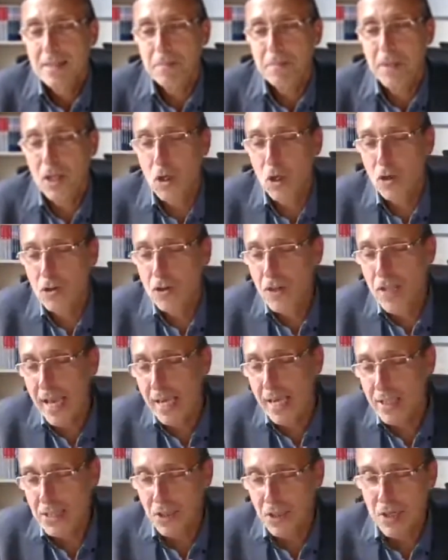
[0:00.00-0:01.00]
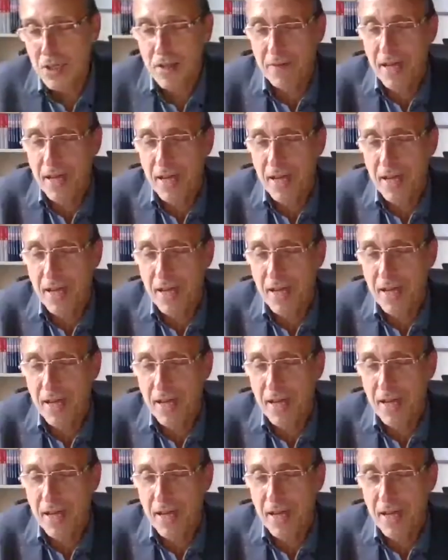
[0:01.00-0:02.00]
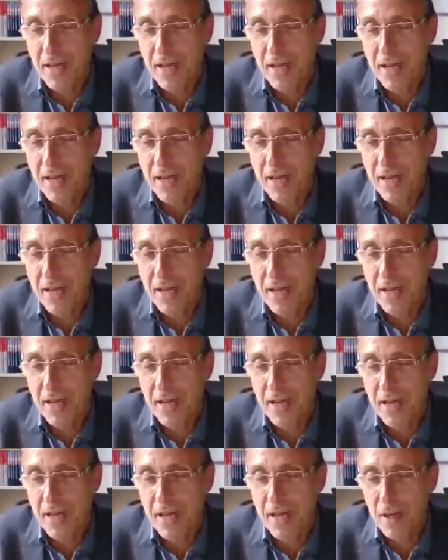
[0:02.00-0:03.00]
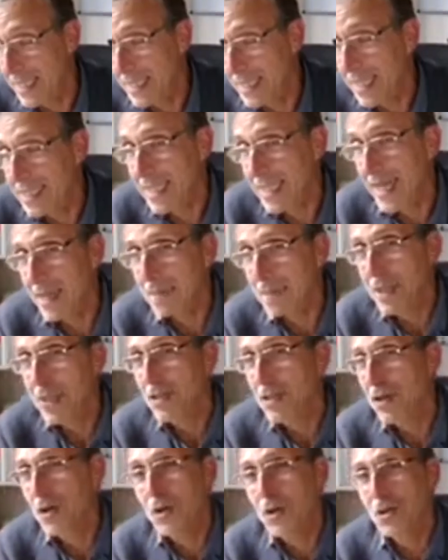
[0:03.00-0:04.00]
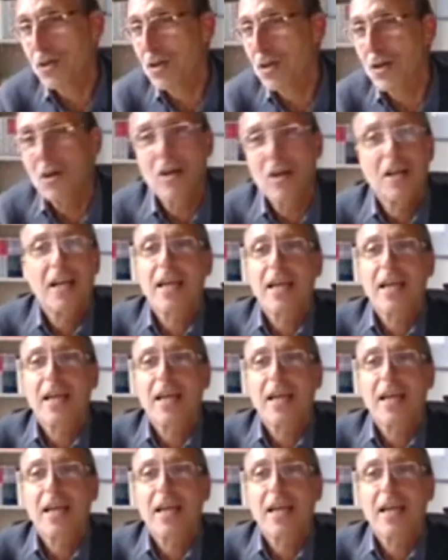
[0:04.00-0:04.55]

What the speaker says: because Hector Levesque was with Ray Reiter at the time in Toronto.